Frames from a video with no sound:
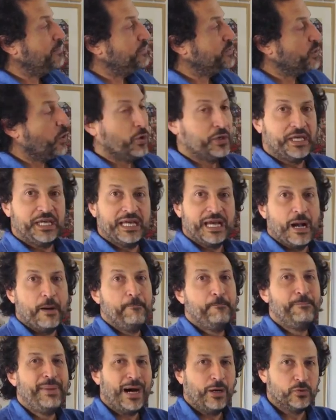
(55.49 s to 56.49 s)
I'm talking
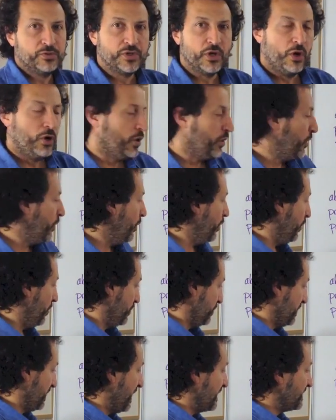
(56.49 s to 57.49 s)
about
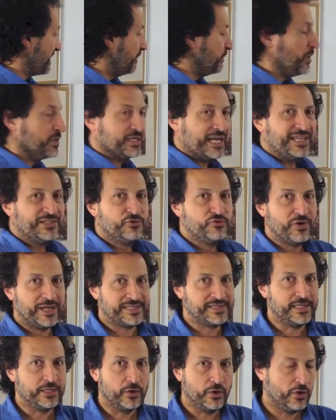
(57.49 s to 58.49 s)
her. Yes, I'm not
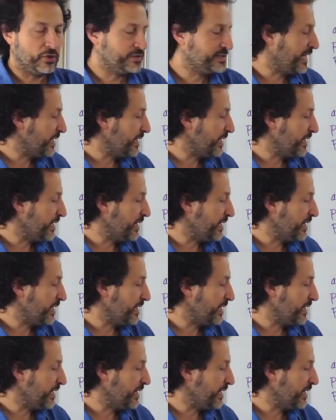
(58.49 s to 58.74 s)
addressing her